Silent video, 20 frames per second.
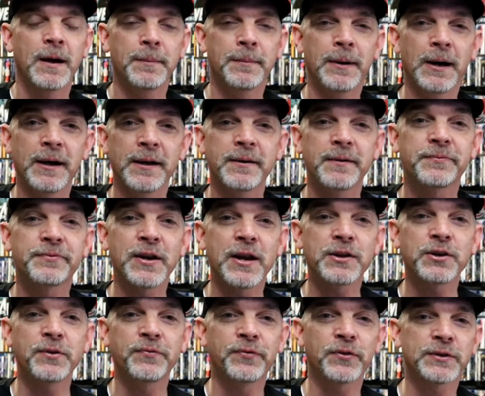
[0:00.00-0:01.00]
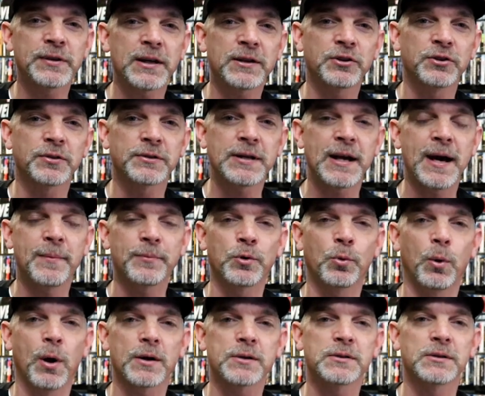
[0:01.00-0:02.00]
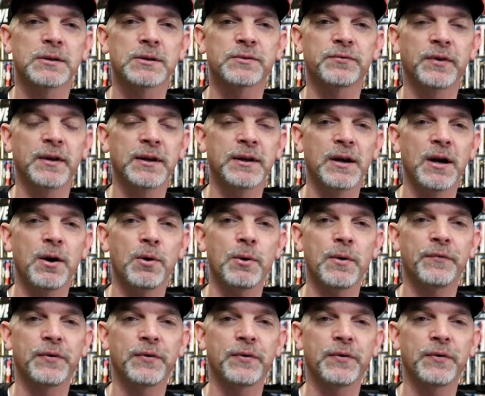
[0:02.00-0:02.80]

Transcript: But thank you for taking your time to watch this video.